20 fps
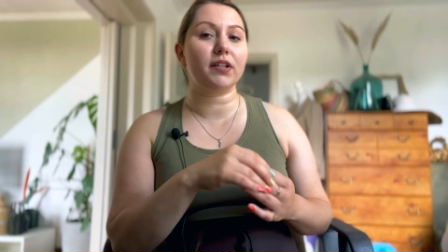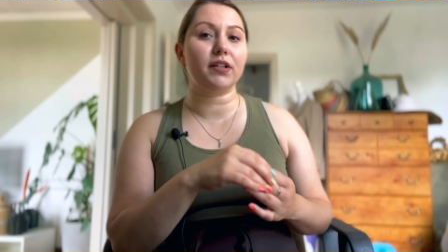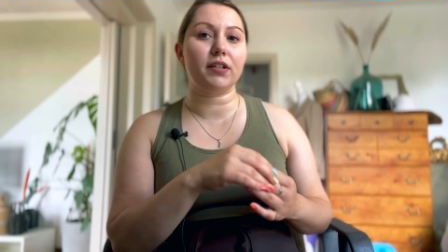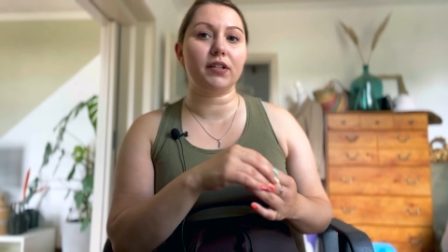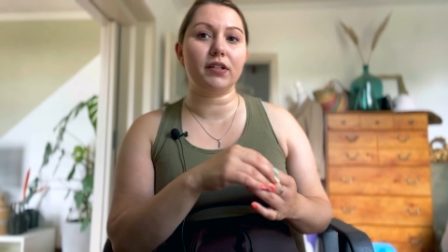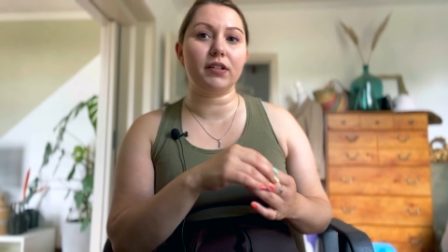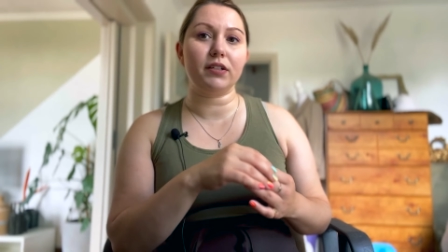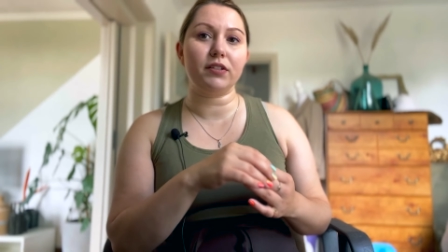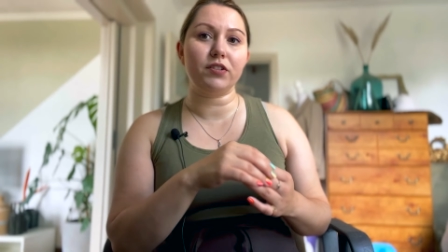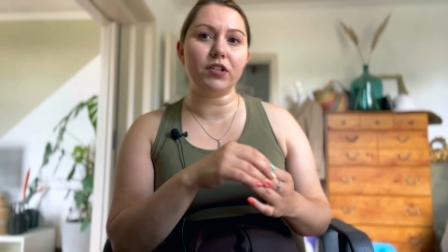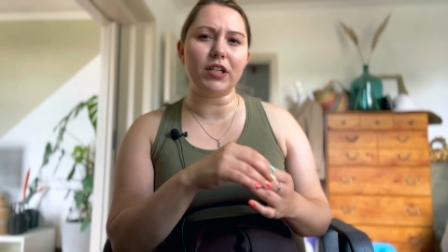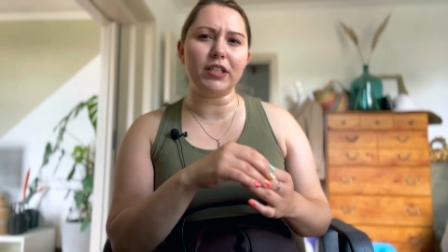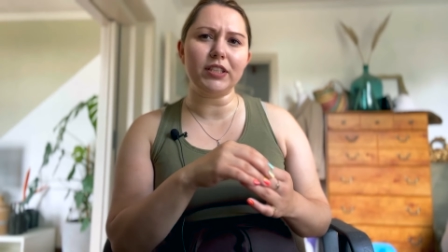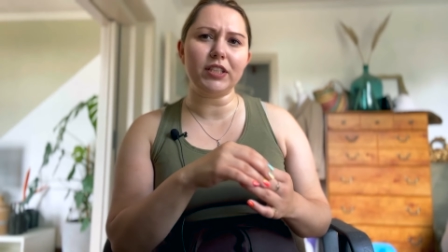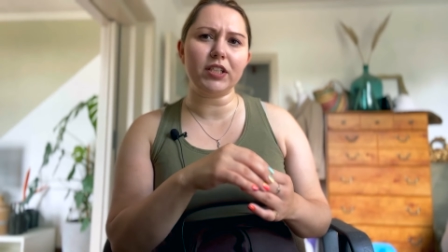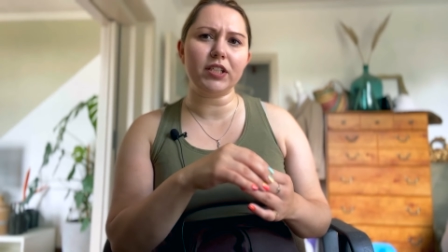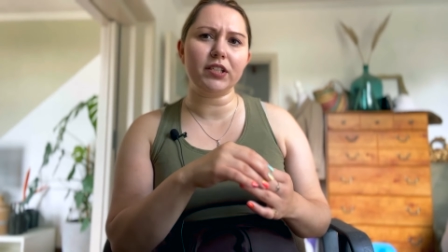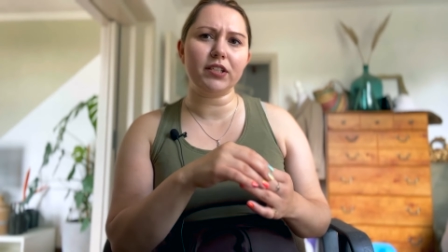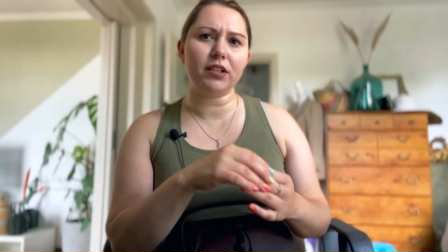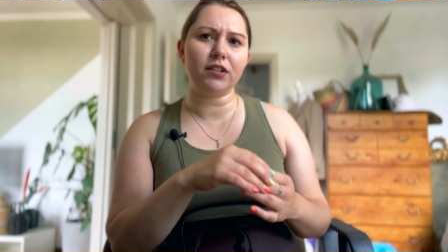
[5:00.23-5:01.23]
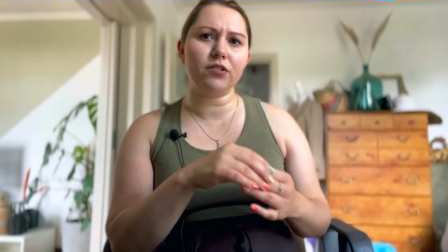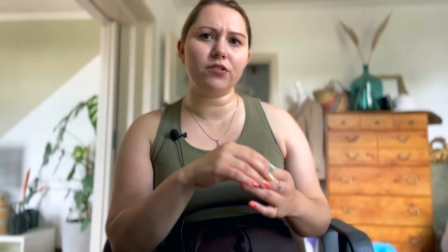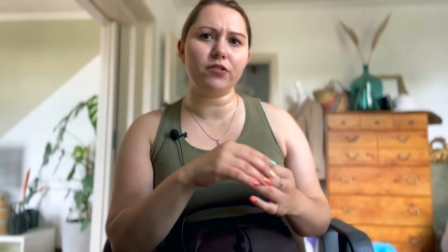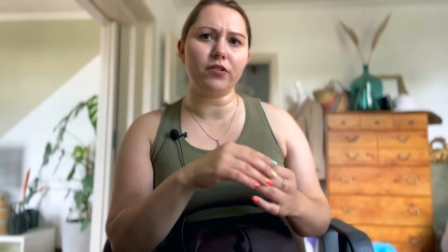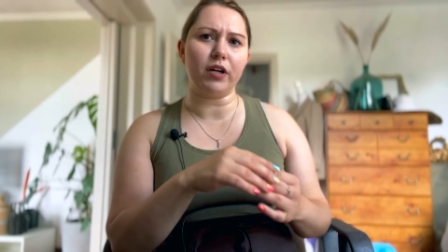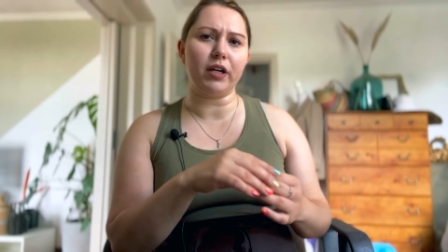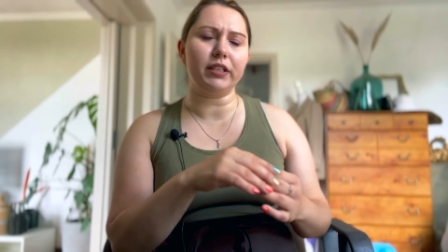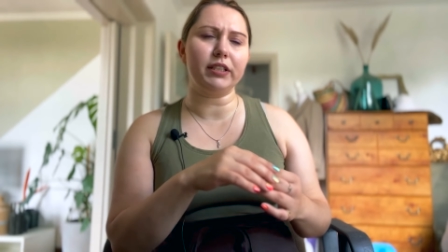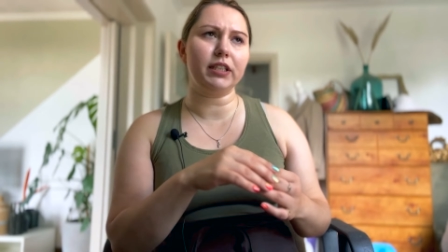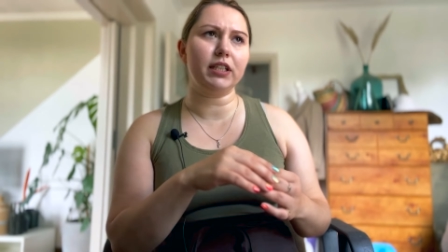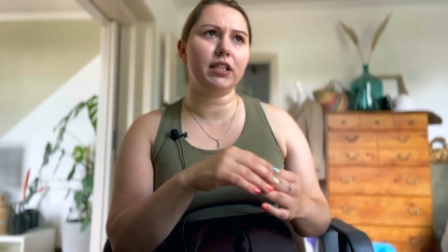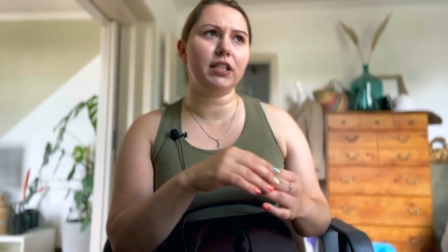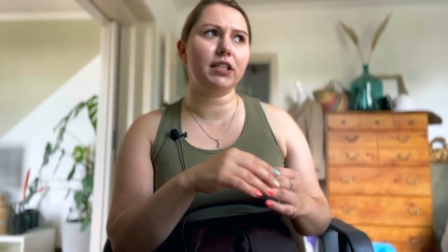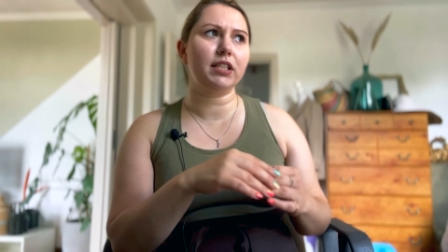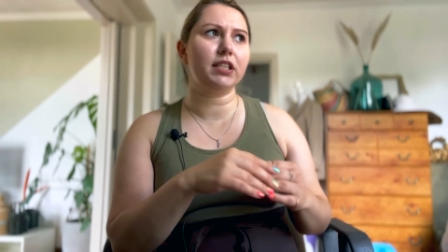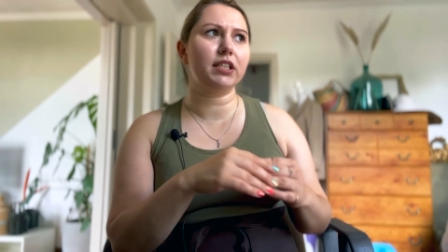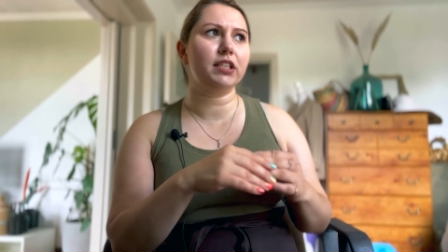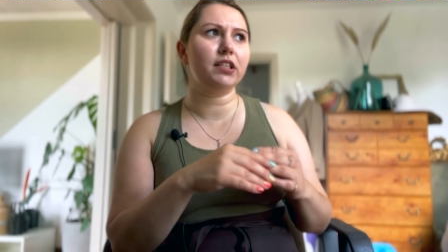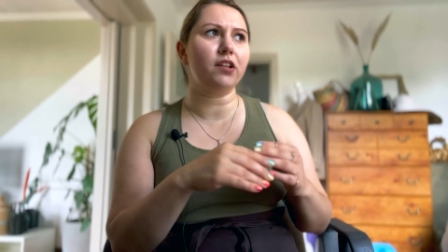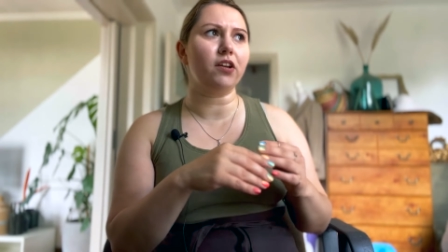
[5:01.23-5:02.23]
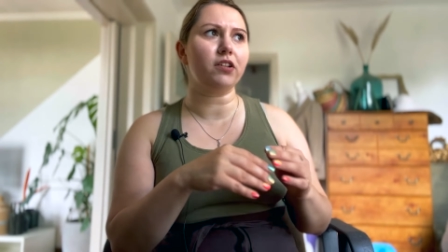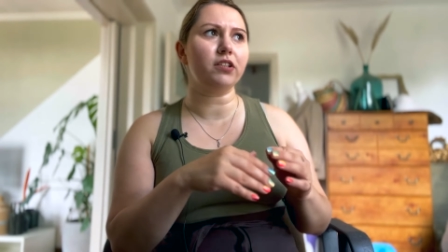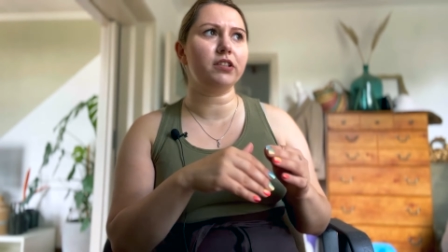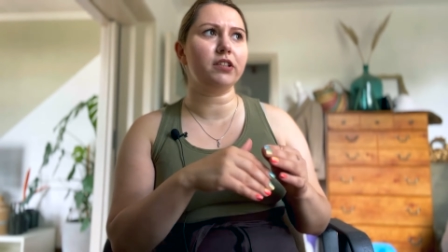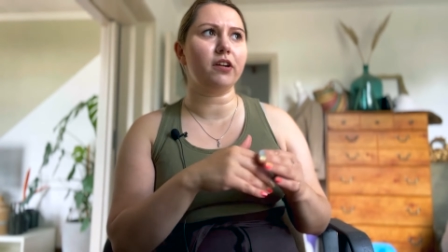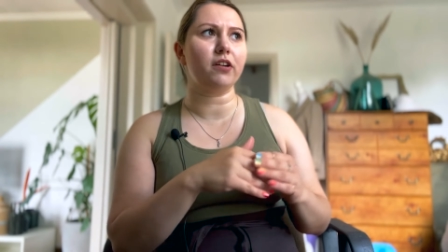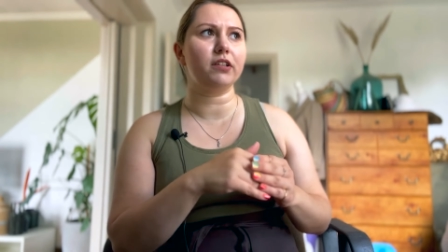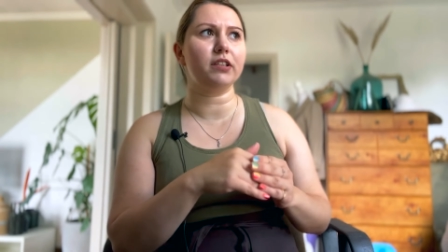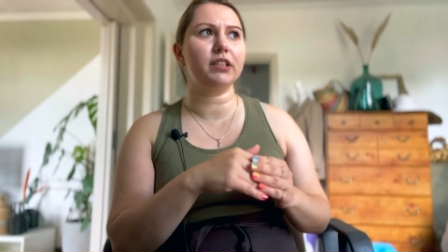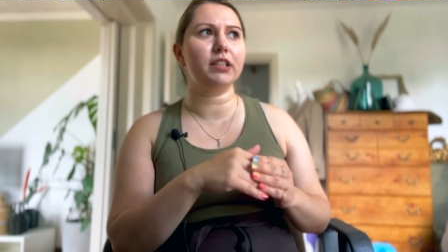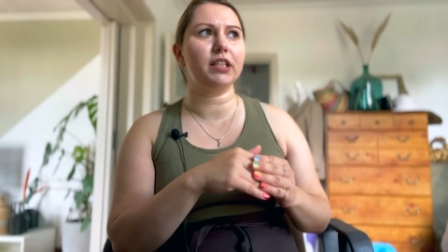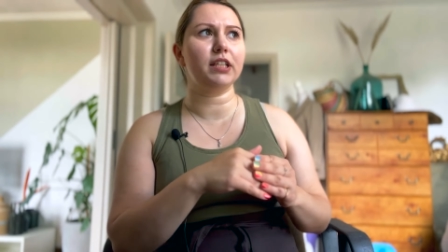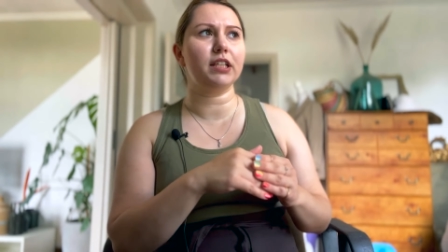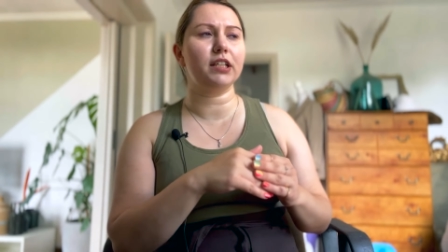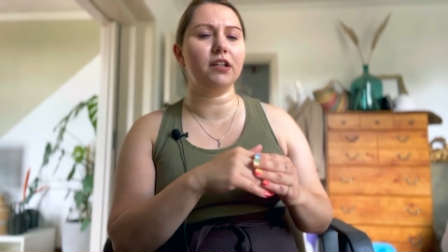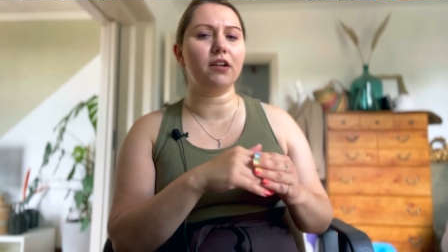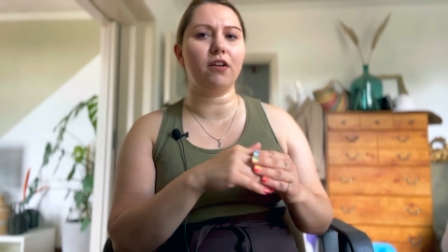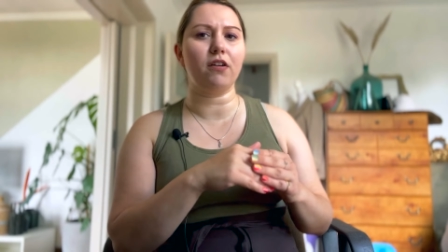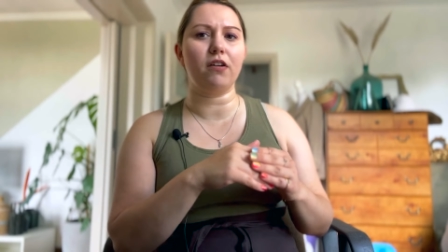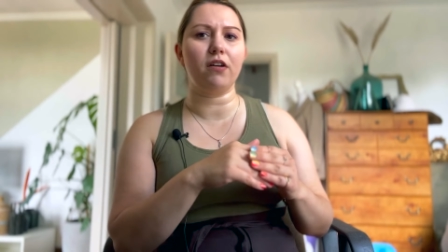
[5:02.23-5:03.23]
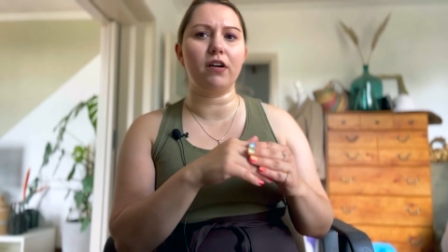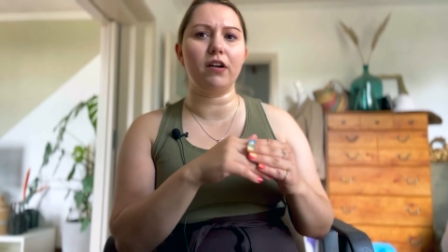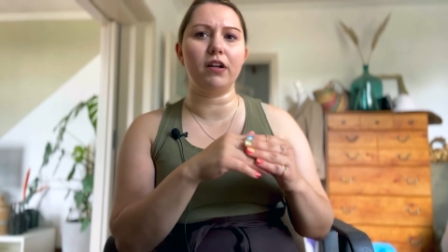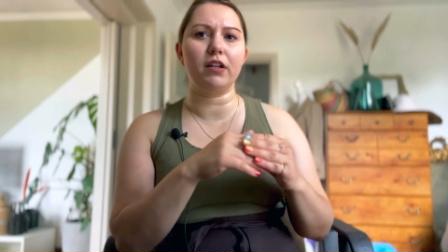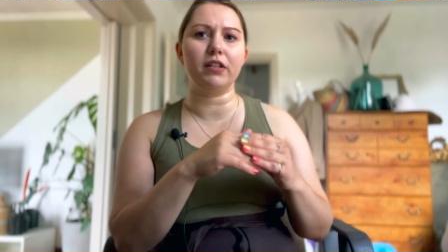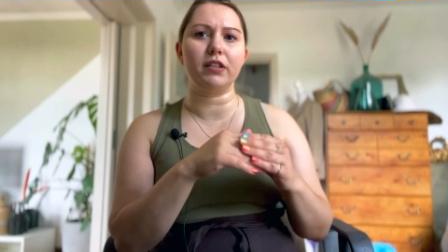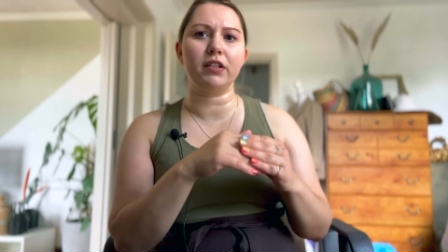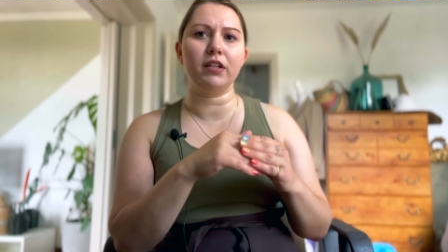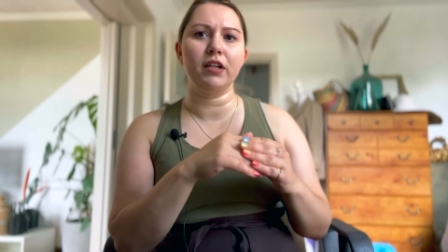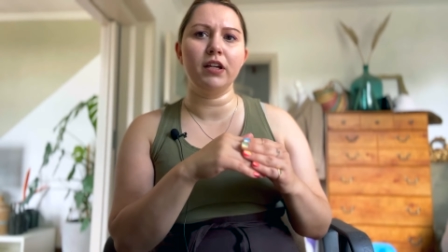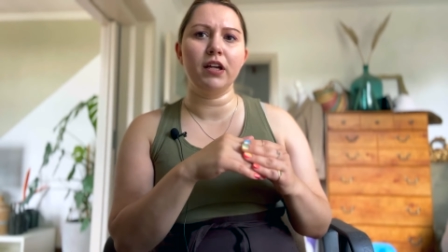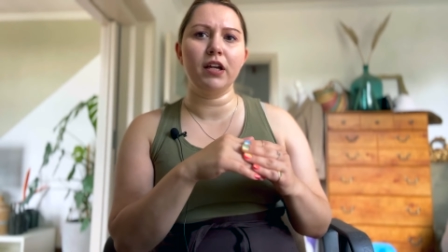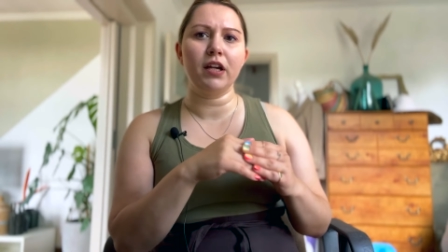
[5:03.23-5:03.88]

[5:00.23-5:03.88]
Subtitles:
gender and sexuality not only on